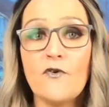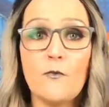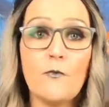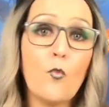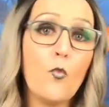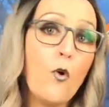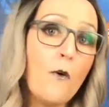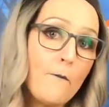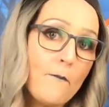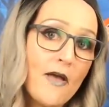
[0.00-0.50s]
of
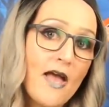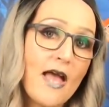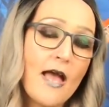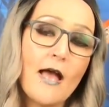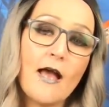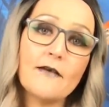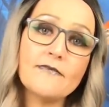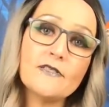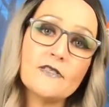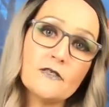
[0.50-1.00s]
them, one
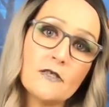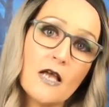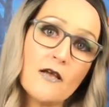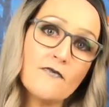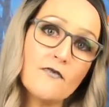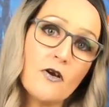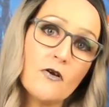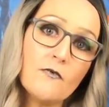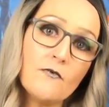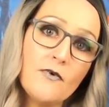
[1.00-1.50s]
pair. I've,
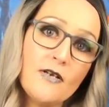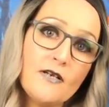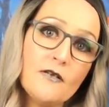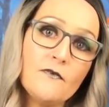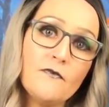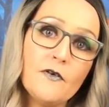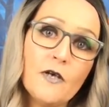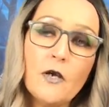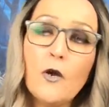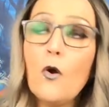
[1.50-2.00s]
I've got rid
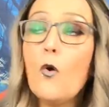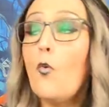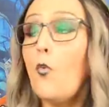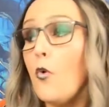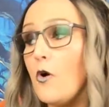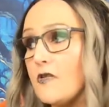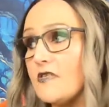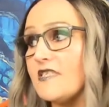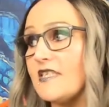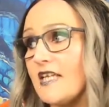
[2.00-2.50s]
of
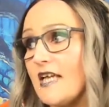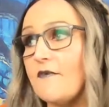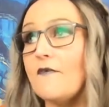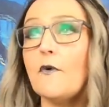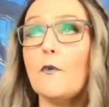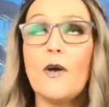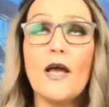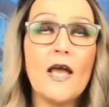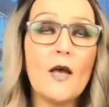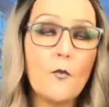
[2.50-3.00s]
one's a
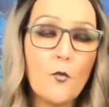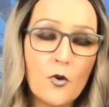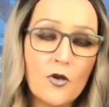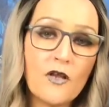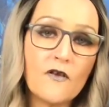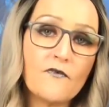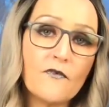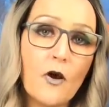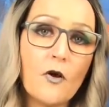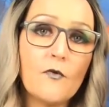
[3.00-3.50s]
giveaway and
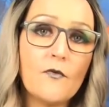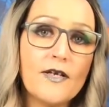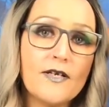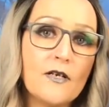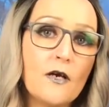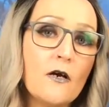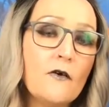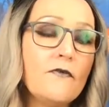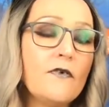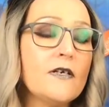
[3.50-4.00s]
one I've got
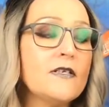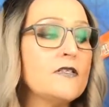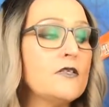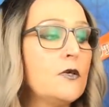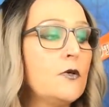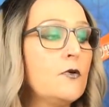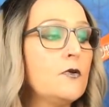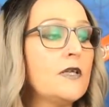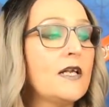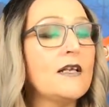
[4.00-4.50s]
rid of, I
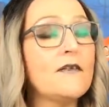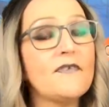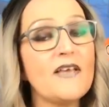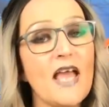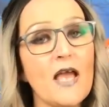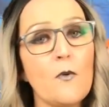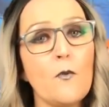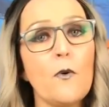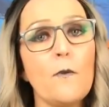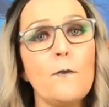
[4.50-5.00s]
sold, and I've
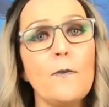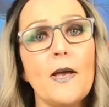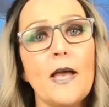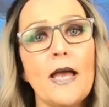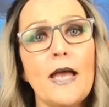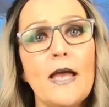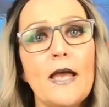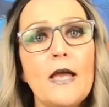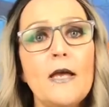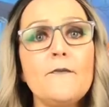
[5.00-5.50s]
kept one
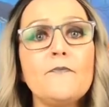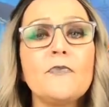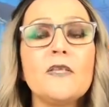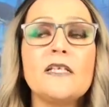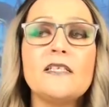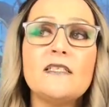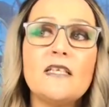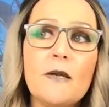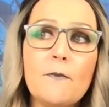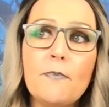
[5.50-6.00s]
pair
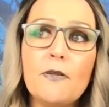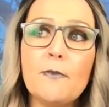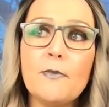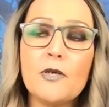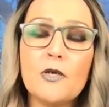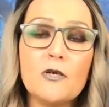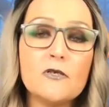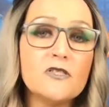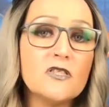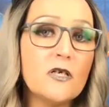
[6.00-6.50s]
simply
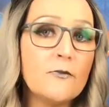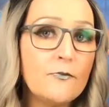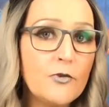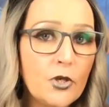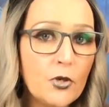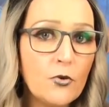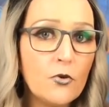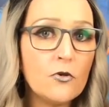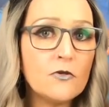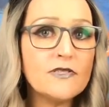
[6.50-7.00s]
because they're
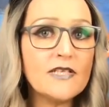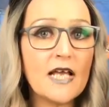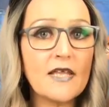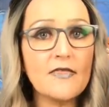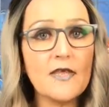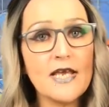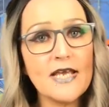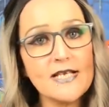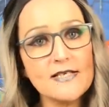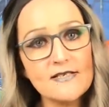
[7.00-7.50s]
mules
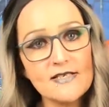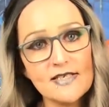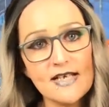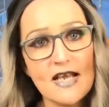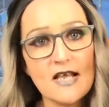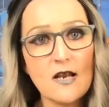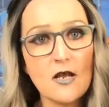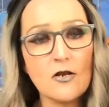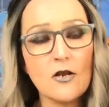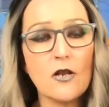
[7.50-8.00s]
and they're easy to
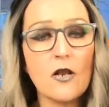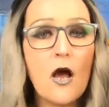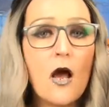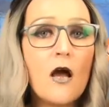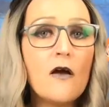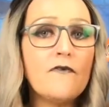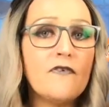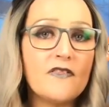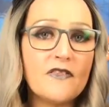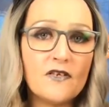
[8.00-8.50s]
get on and
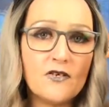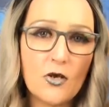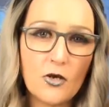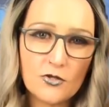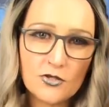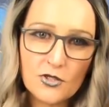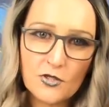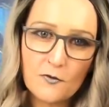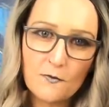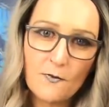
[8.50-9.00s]
off and they're
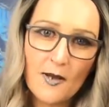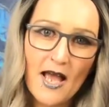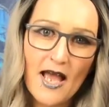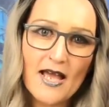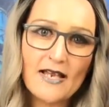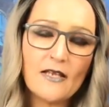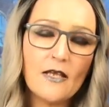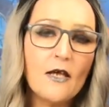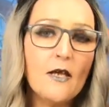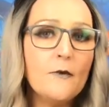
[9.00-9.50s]
not too
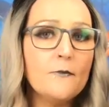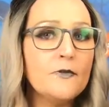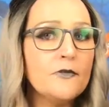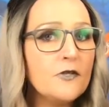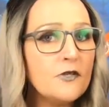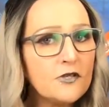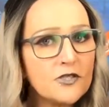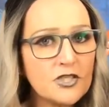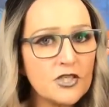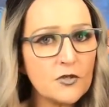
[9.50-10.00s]
bad. But
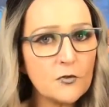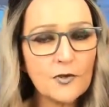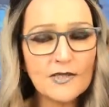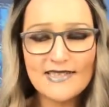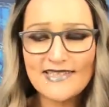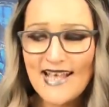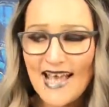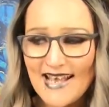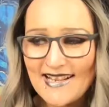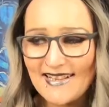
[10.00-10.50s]
the other two were
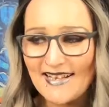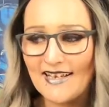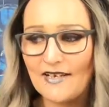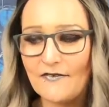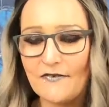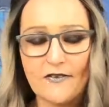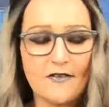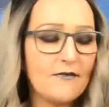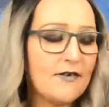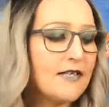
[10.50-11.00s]
deadly
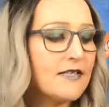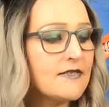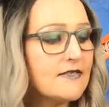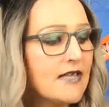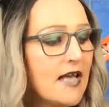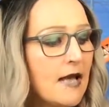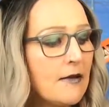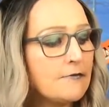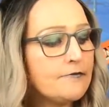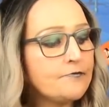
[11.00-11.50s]
for their
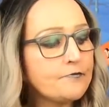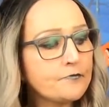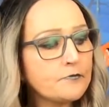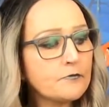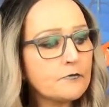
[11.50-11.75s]
instep.